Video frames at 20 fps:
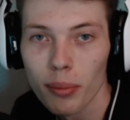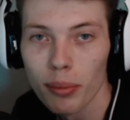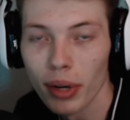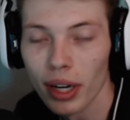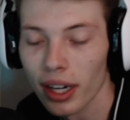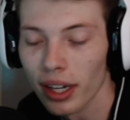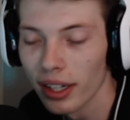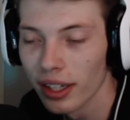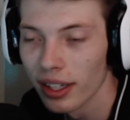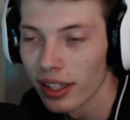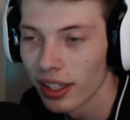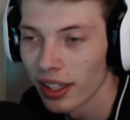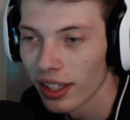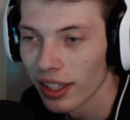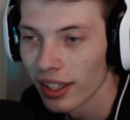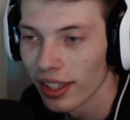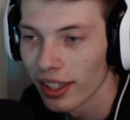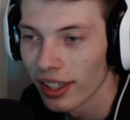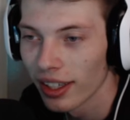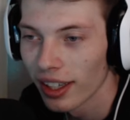But
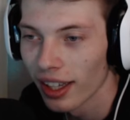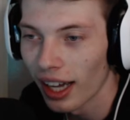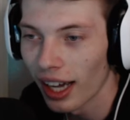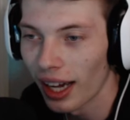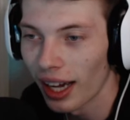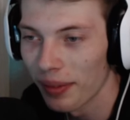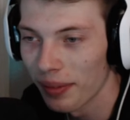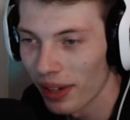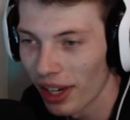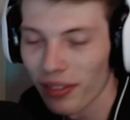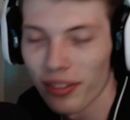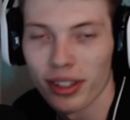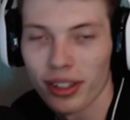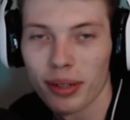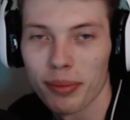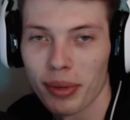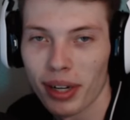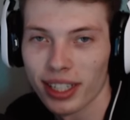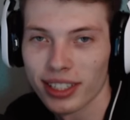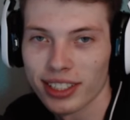I'm never
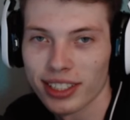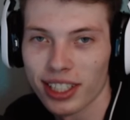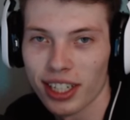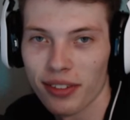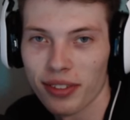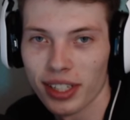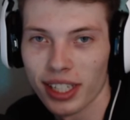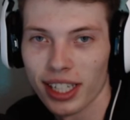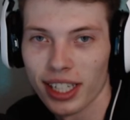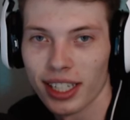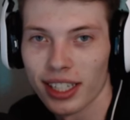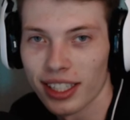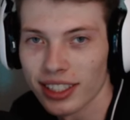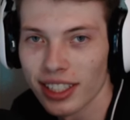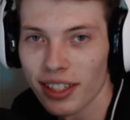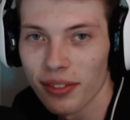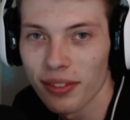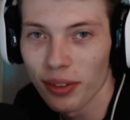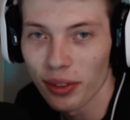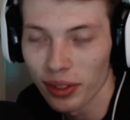gonna buy a scuff again
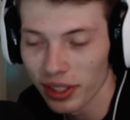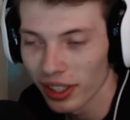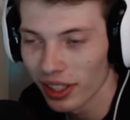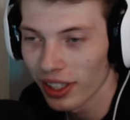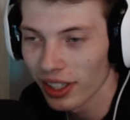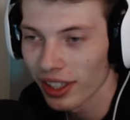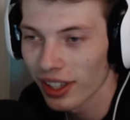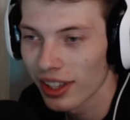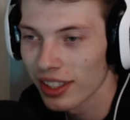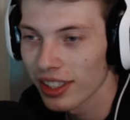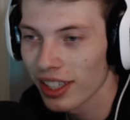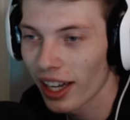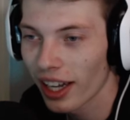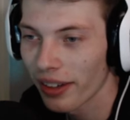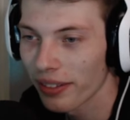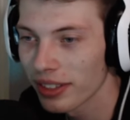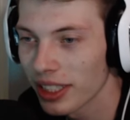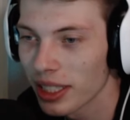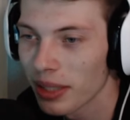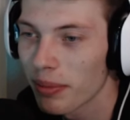because
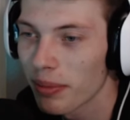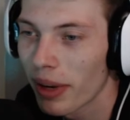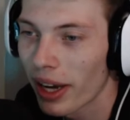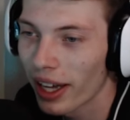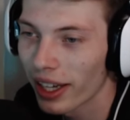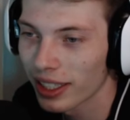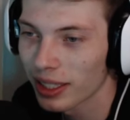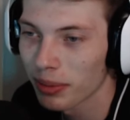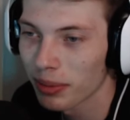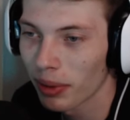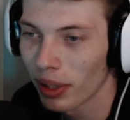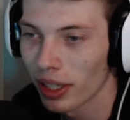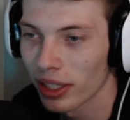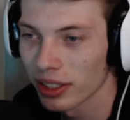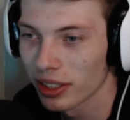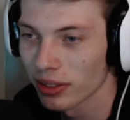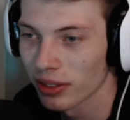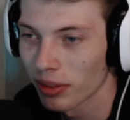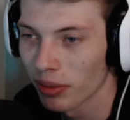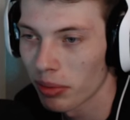I've seen bad
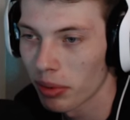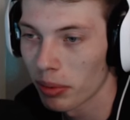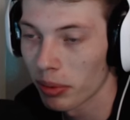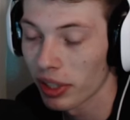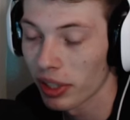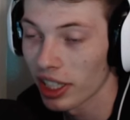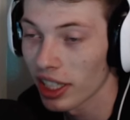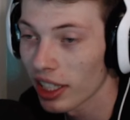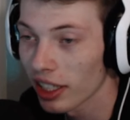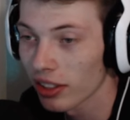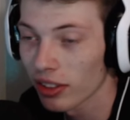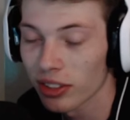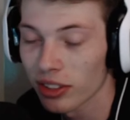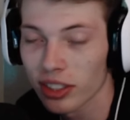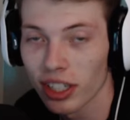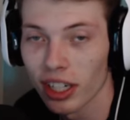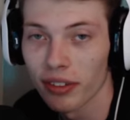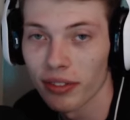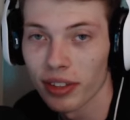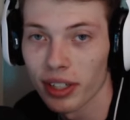experiences with people getting their
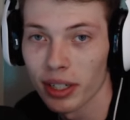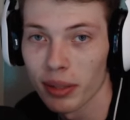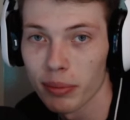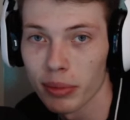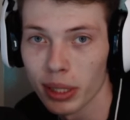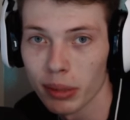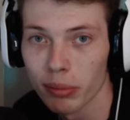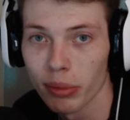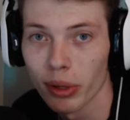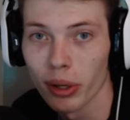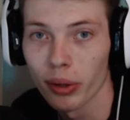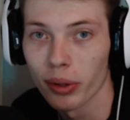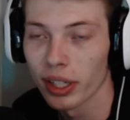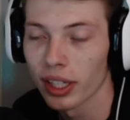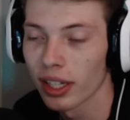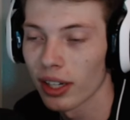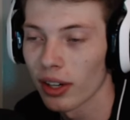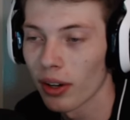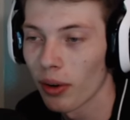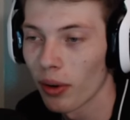scuff and it being
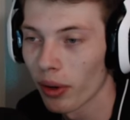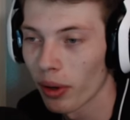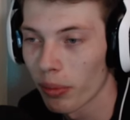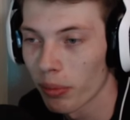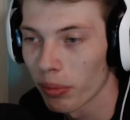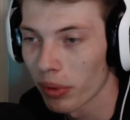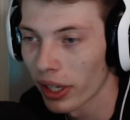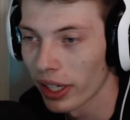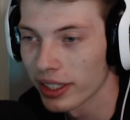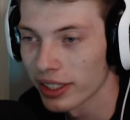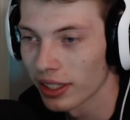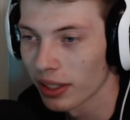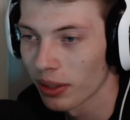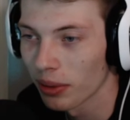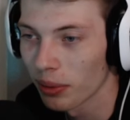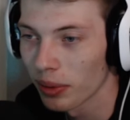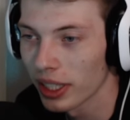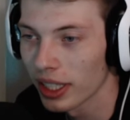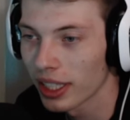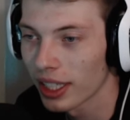broken or breaks in
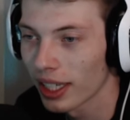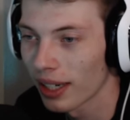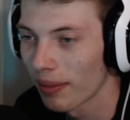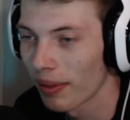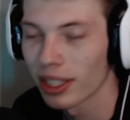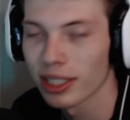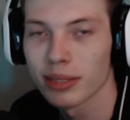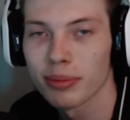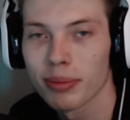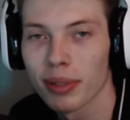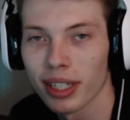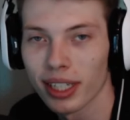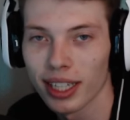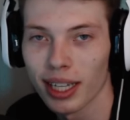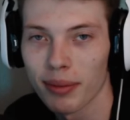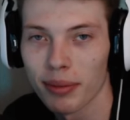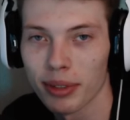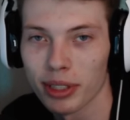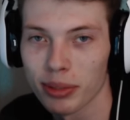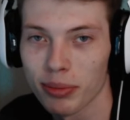a week, and I'm not spending
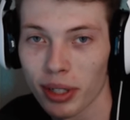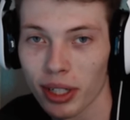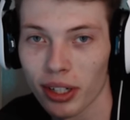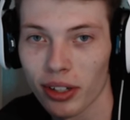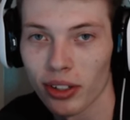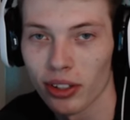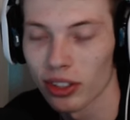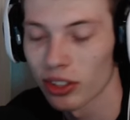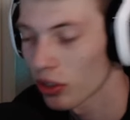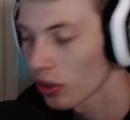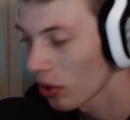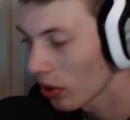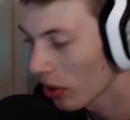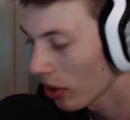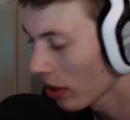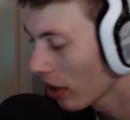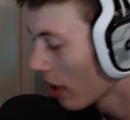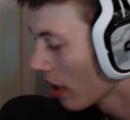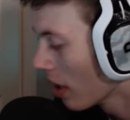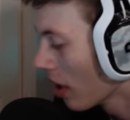that much money on a
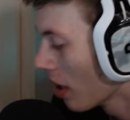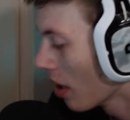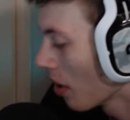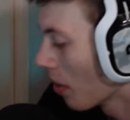controller